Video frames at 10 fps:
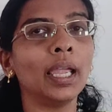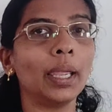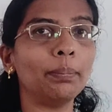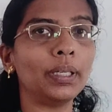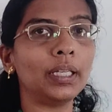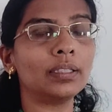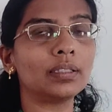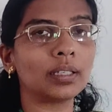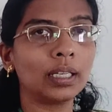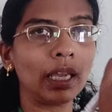Empty
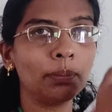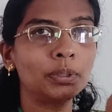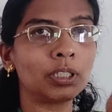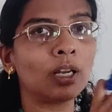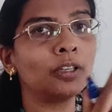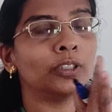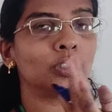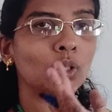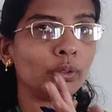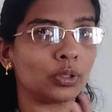string, epsilon
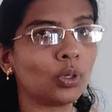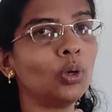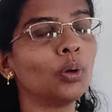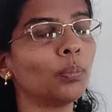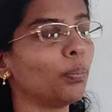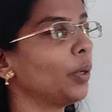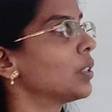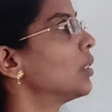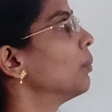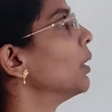is also
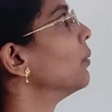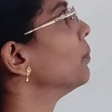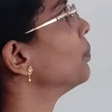possible.